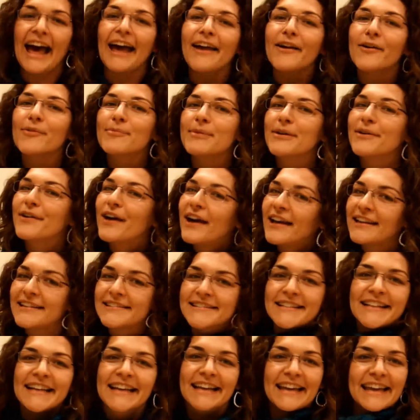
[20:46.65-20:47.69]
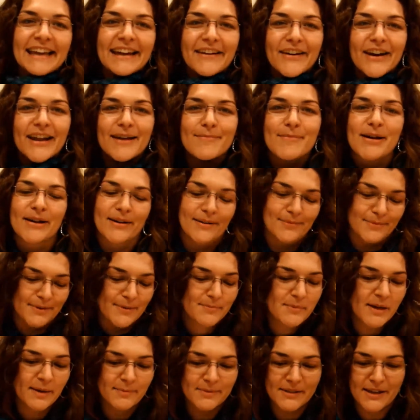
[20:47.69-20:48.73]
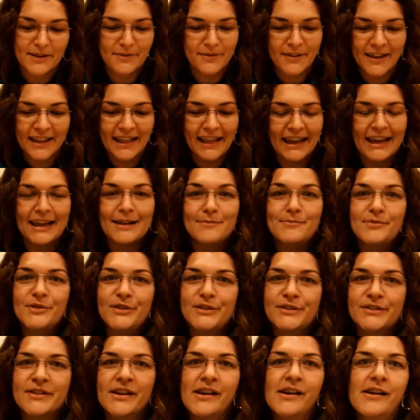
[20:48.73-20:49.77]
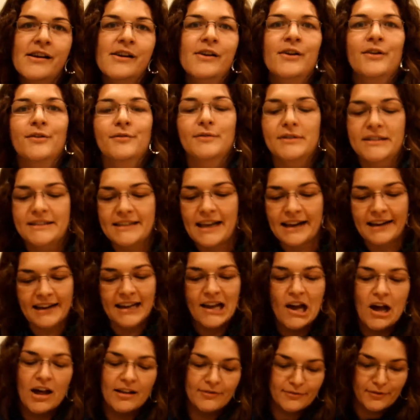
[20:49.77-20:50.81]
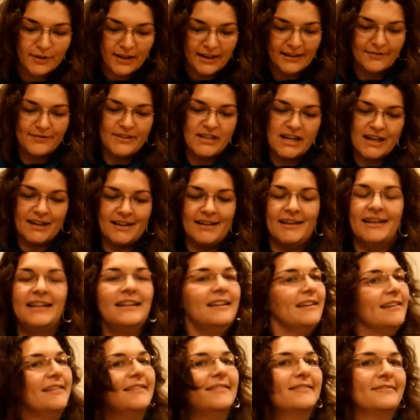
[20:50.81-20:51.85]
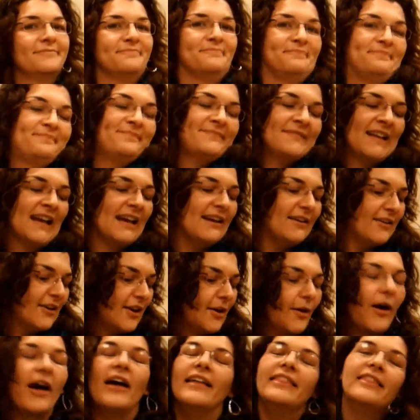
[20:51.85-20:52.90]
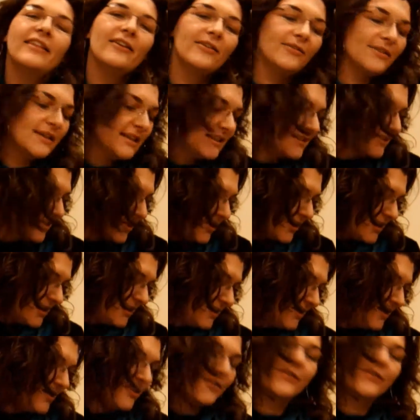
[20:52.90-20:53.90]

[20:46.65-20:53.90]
I hope you guys like hearing about them. Sometimes I feel like I'm just reciting off what I've done, and I don't know. I thought it's good.